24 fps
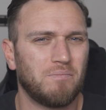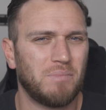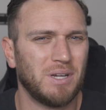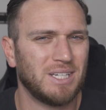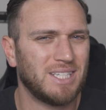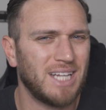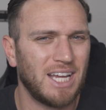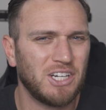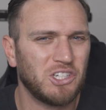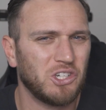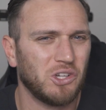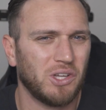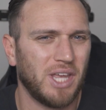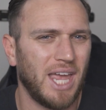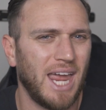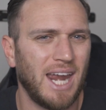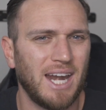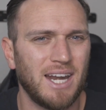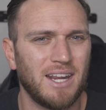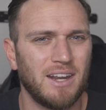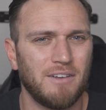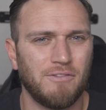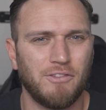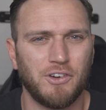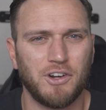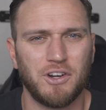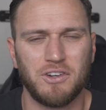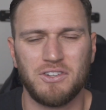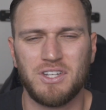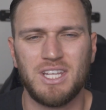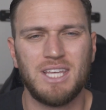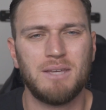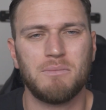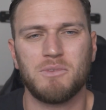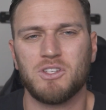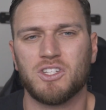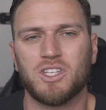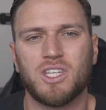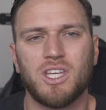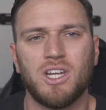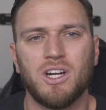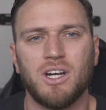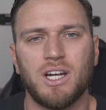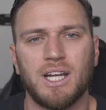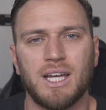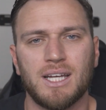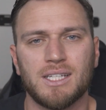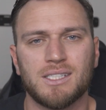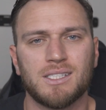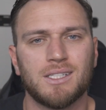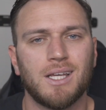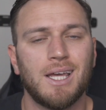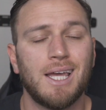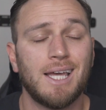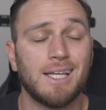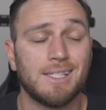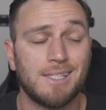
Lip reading: potential candidate for your team is curious?